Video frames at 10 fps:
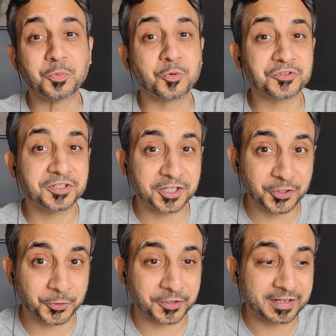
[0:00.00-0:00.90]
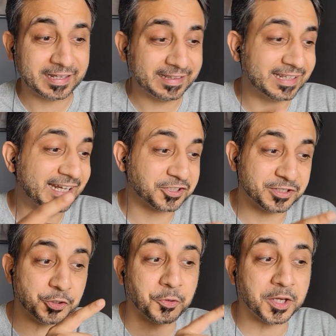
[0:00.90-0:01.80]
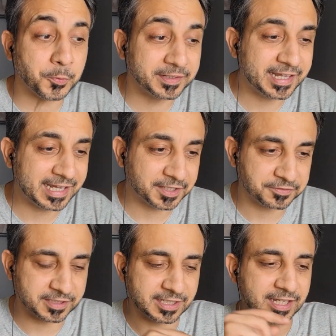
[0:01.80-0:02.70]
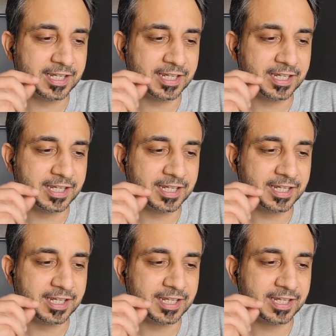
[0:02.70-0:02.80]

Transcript: more secure than actually going with the NFC.